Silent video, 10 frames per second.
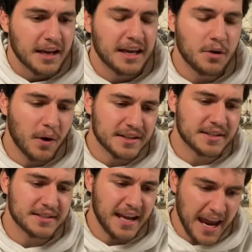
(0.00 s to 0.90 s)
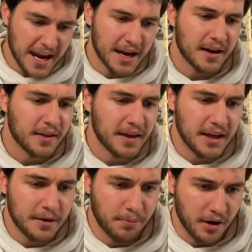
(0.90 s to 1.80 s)
He wants to take the
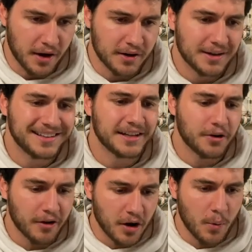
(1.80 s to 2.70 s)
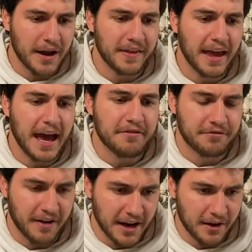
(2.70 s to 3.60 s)
e-pawn, clearing away the f
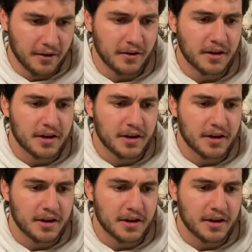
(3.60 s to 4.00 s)
file,